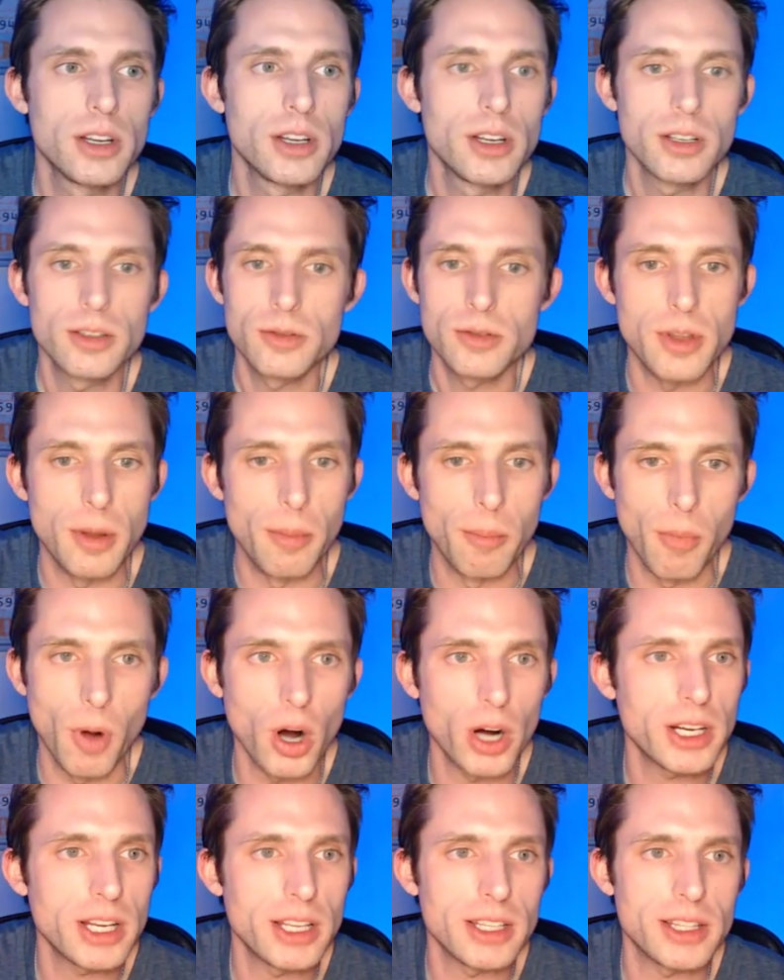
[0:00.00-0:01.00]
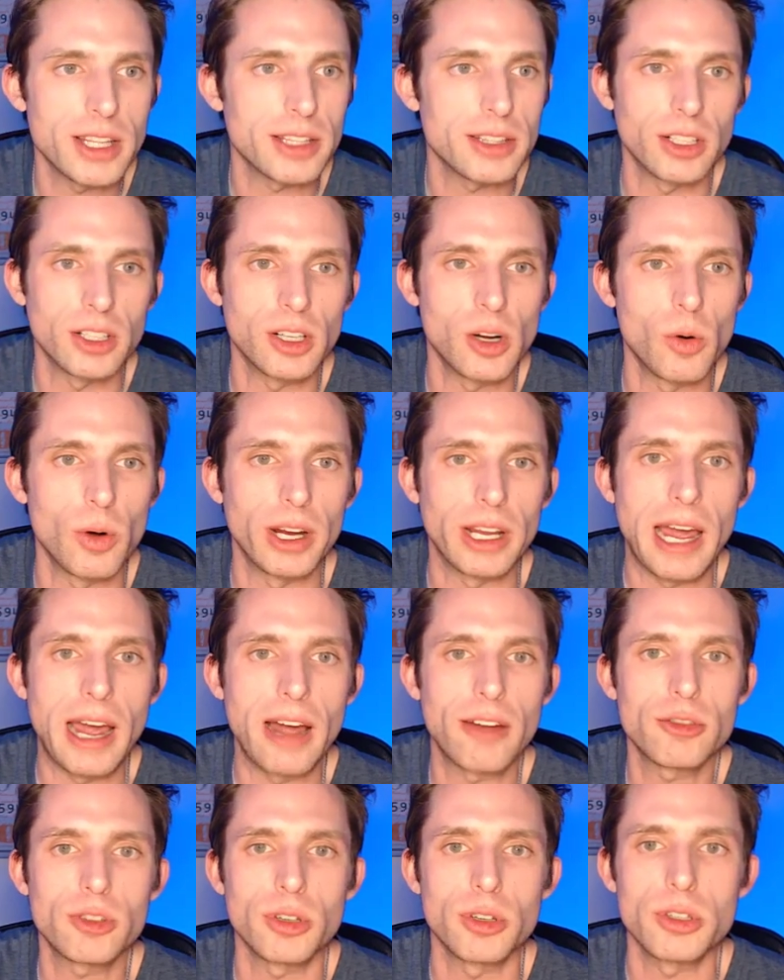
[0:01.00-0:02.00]
the market that they're going
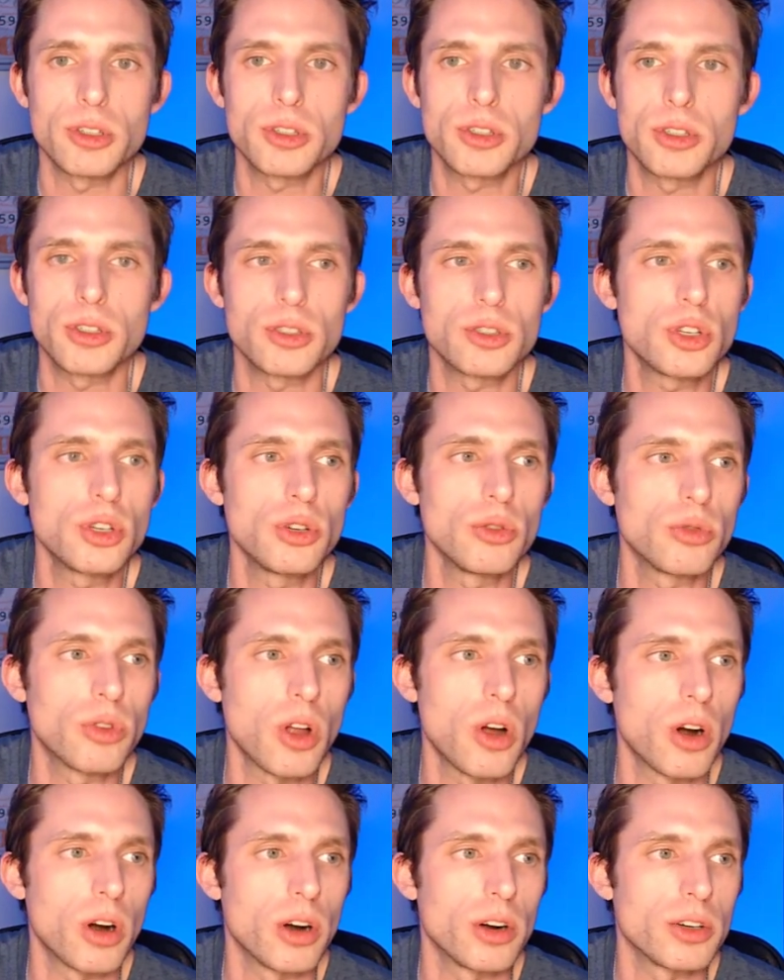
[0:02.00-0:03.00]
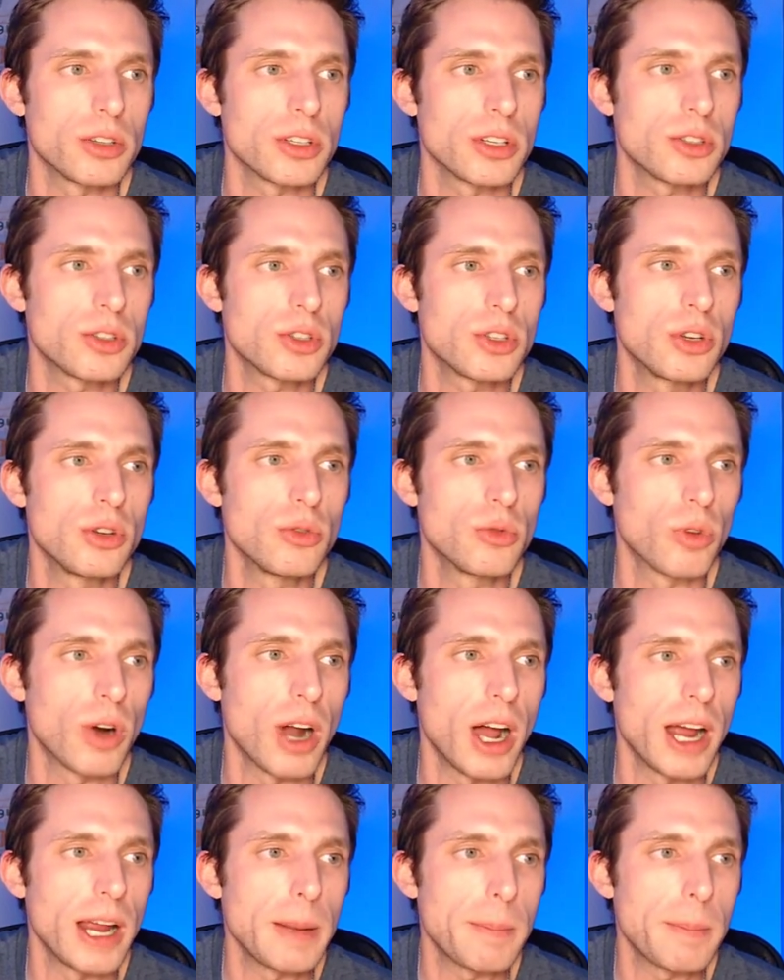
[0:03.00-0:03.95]
after is just too large. It's too ripe